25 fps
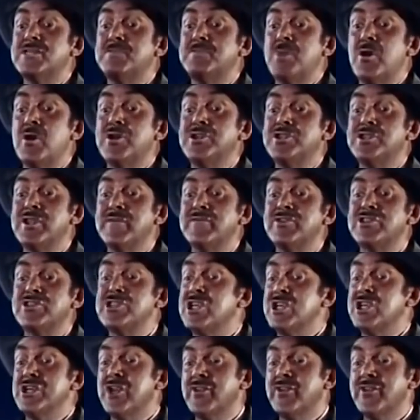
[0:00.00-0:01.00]
to the early
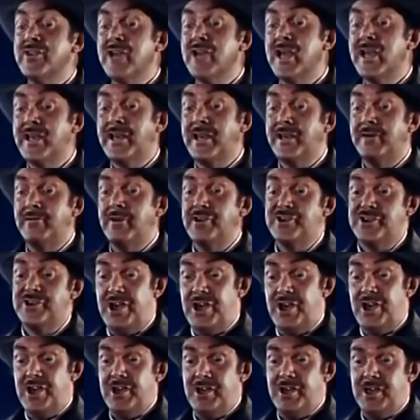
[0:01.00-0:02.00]
days of the
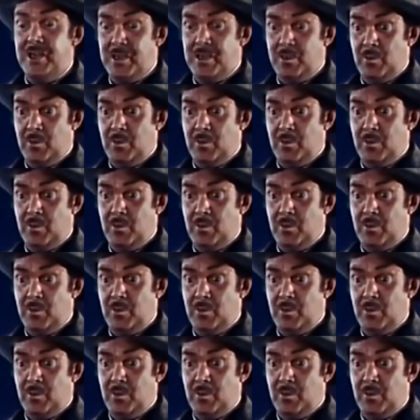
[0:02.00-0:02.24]
Western.